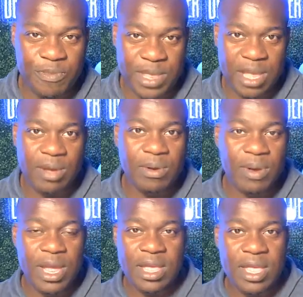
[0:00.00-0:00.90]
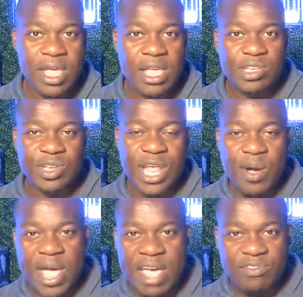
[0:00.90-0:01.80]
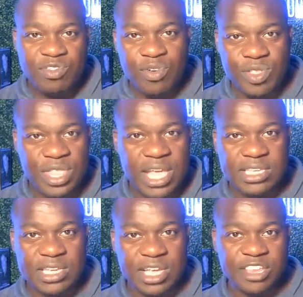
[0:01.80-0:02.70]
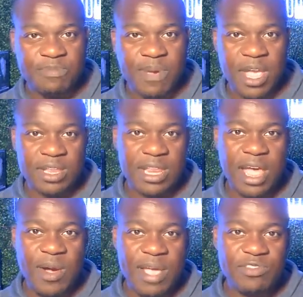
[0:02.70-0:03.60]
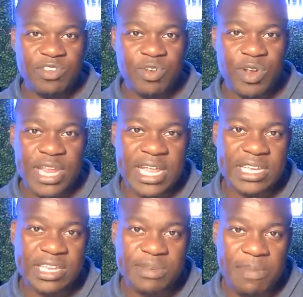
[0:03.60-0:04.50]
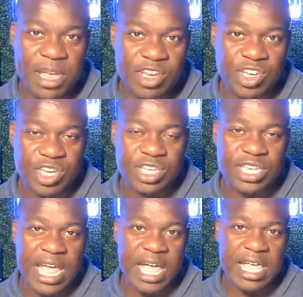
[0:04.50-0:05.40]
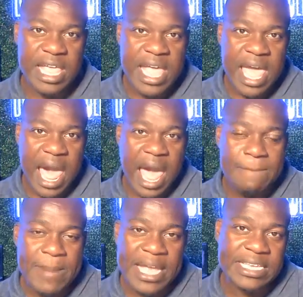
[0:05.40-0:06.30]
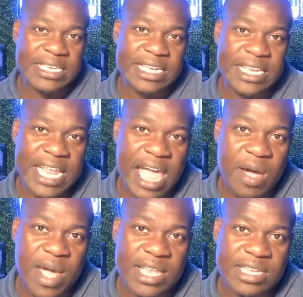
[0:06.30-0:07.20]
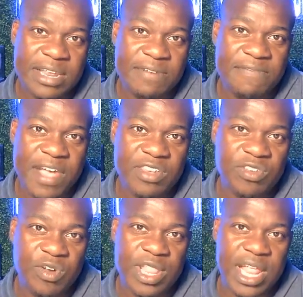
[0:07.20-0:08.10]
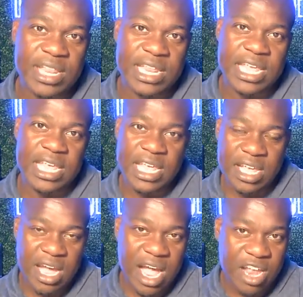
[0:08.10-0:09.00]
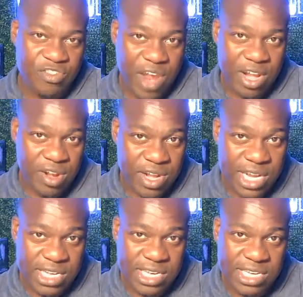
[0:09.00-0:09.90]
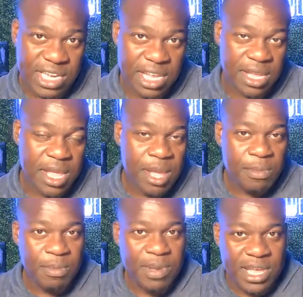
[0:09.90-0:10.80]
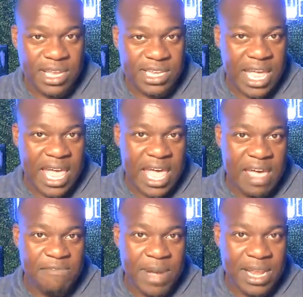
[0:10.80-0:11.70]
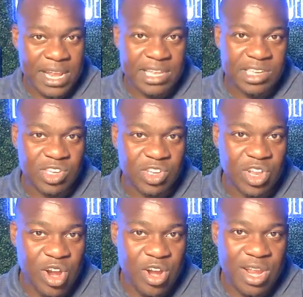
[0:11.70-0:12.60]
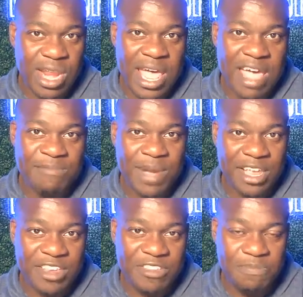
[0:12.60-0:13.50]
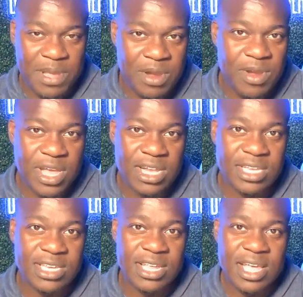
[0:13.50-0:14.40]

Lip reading: there, right? So now I have certain things to expect. Now I have certain anticipations that I might see now as the investor that the contractor doesn't see, but because I have my lessons learned and I have my experience,